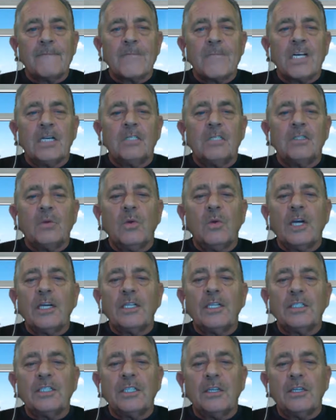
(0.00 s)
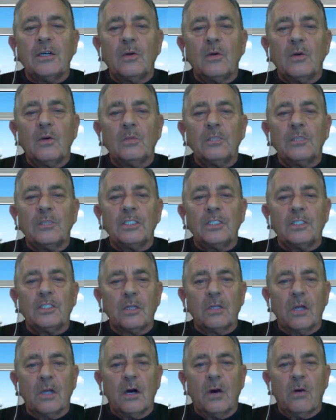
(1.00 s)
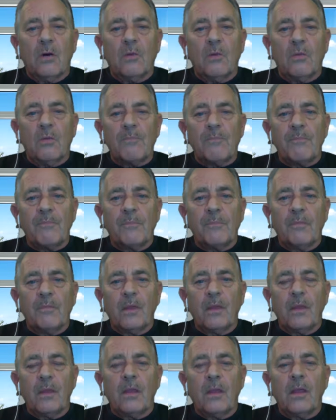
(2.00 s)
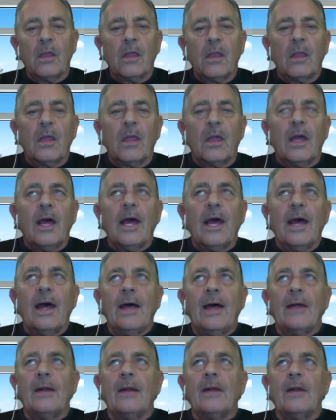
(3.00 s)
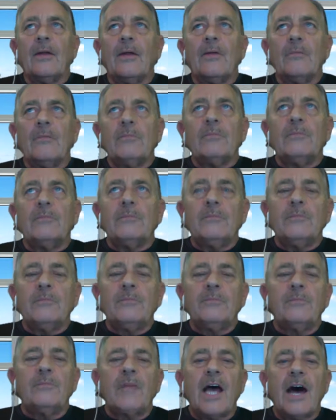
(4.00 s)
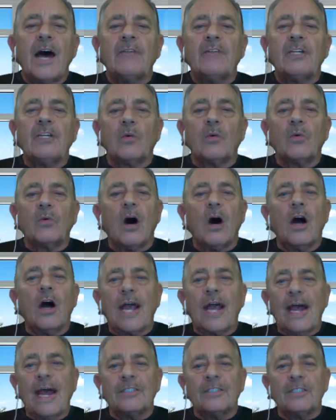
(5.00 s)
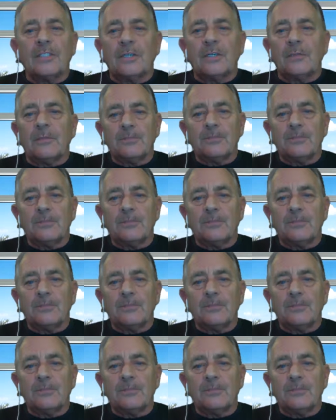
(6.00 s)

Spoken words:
There's a weakness in the group to slow and having the wrong answer.